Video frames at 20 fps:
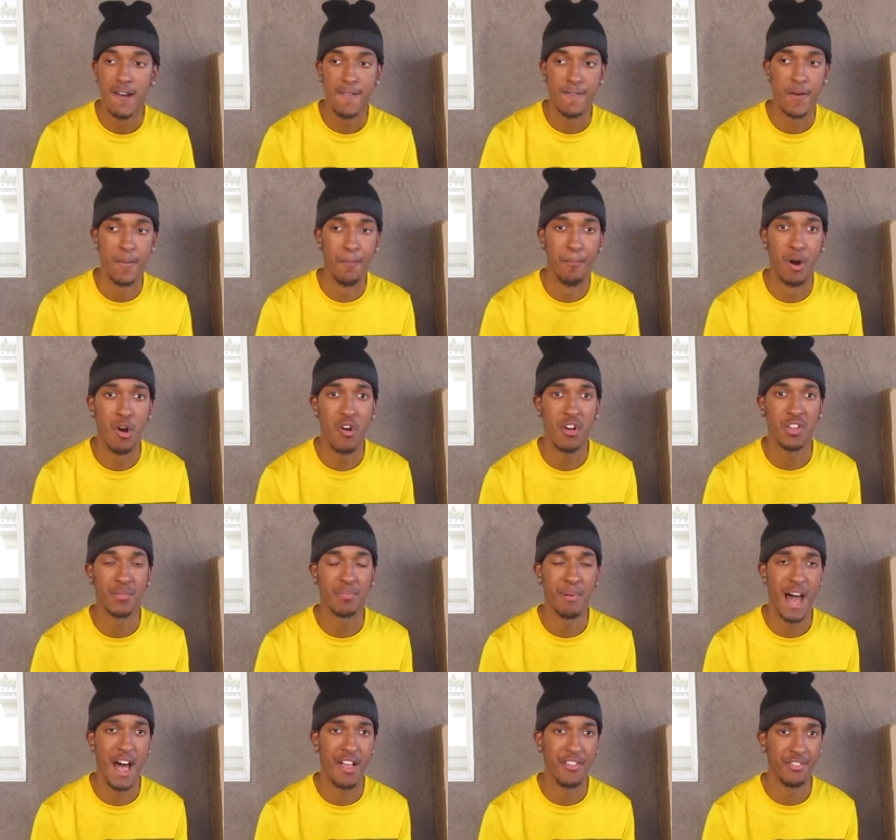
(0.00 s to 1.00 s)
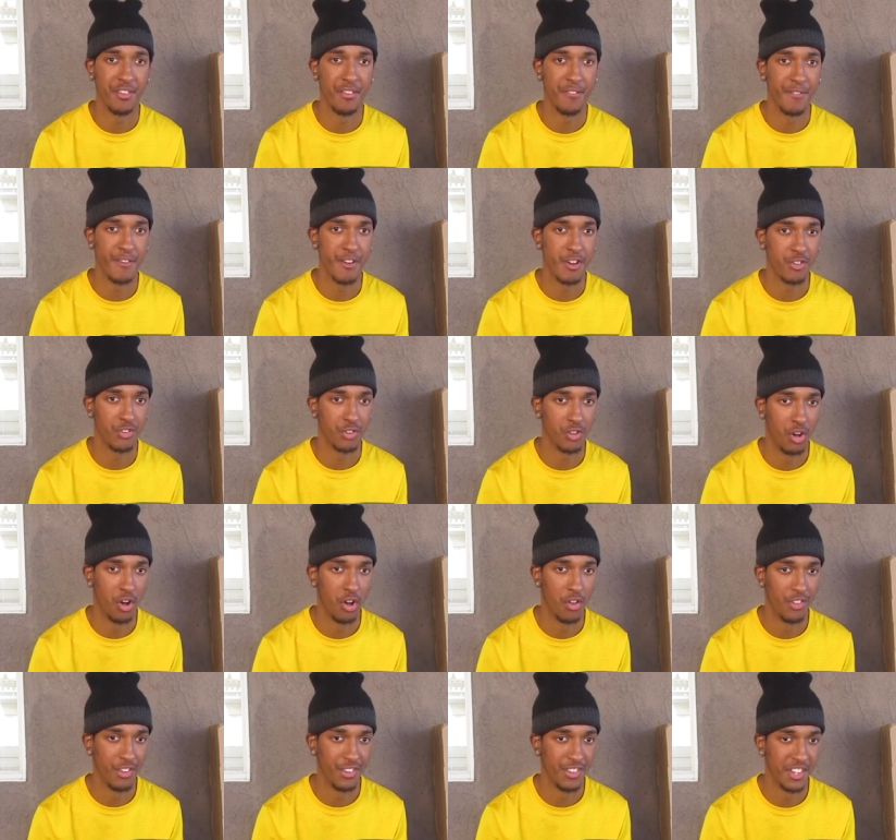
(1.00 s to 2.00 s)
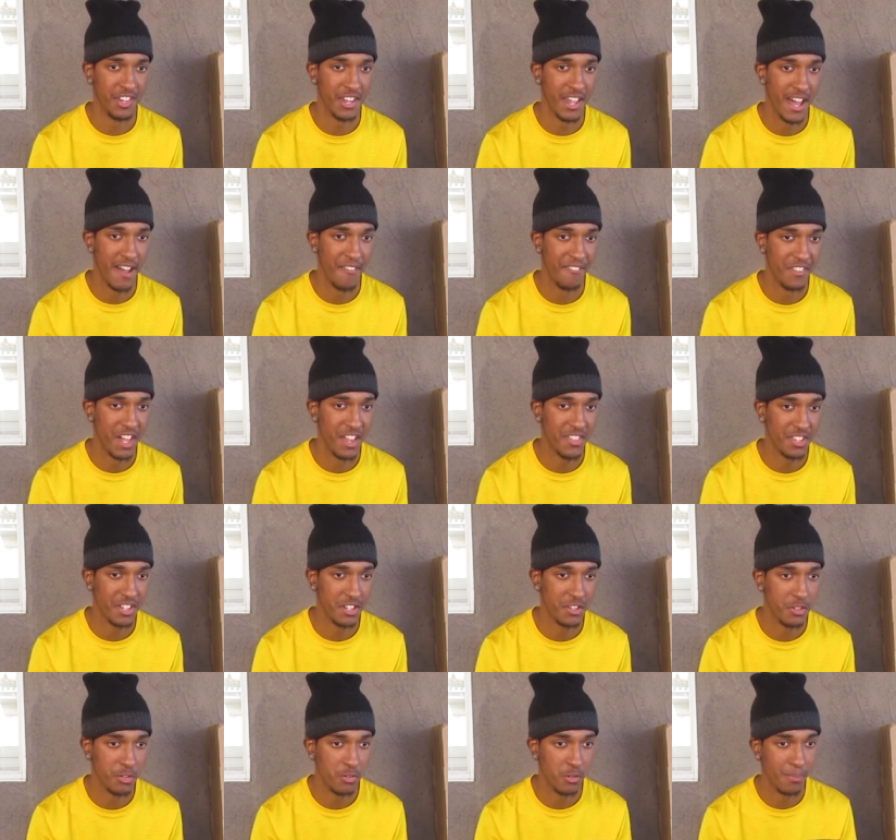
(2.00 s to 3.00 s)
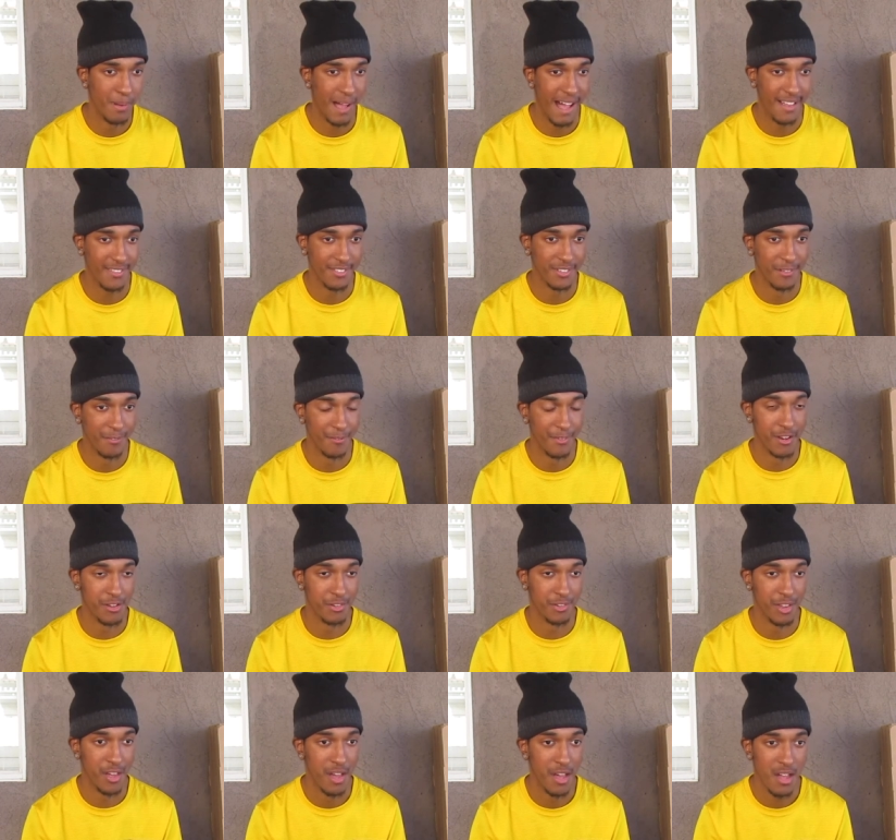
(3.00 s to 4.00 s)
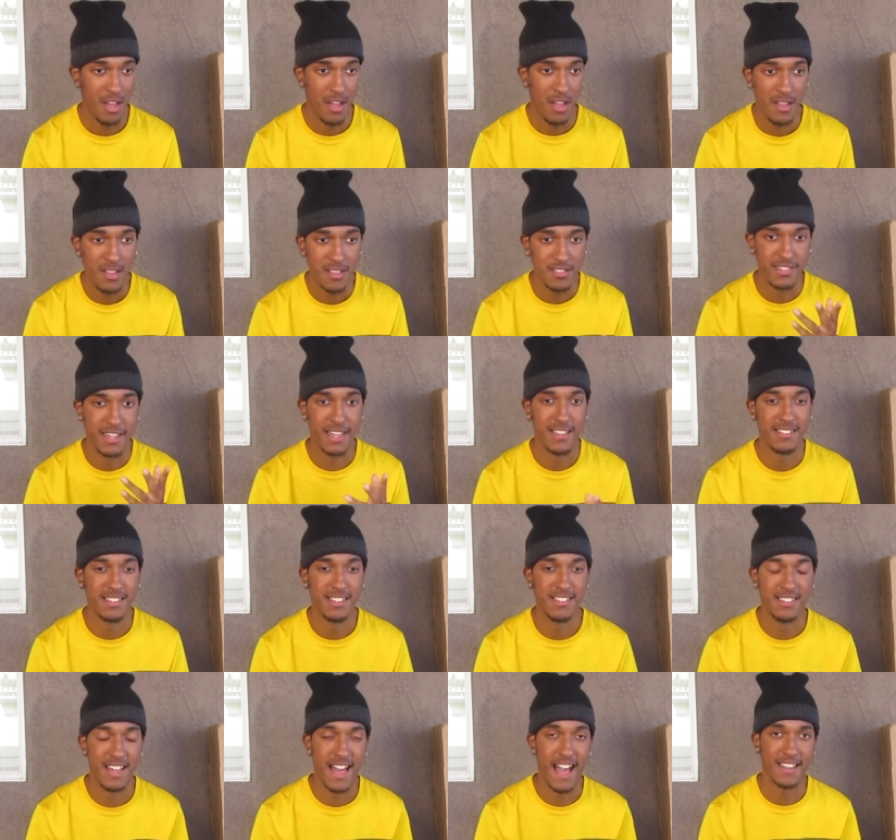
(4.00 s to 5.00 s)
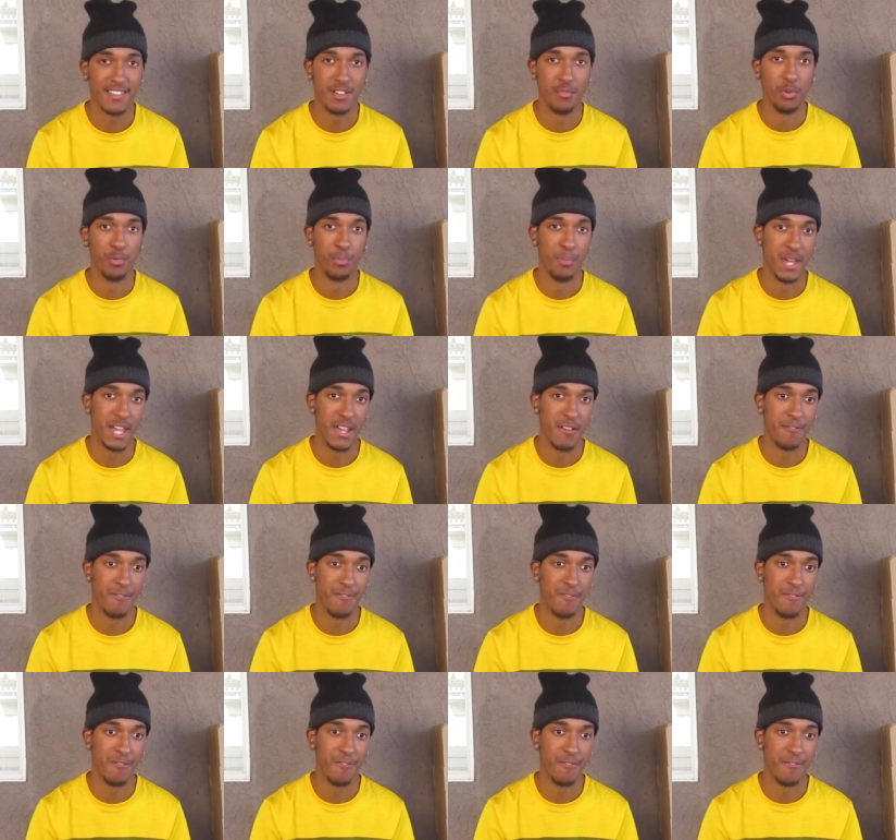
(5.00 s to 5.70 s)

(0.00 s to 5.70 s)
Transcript: for bogus pass interference calls that didn't have nothing to do with pass interference. J.C. Jackson was being